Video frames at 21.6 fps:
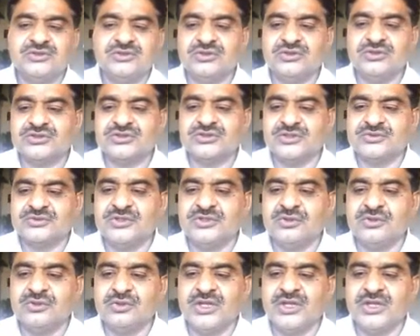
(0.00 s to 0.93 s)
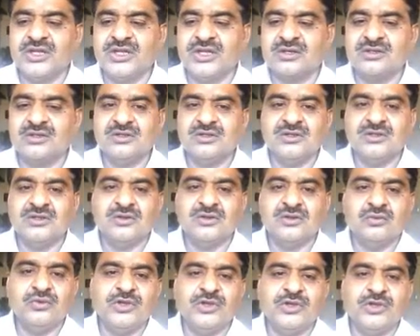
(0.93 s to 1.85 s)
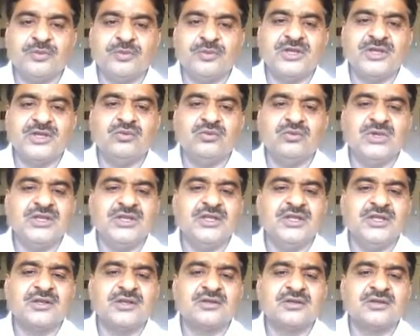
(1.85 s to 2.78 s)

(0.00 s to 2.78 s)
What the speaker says: So substitute here, we obtain 1 here.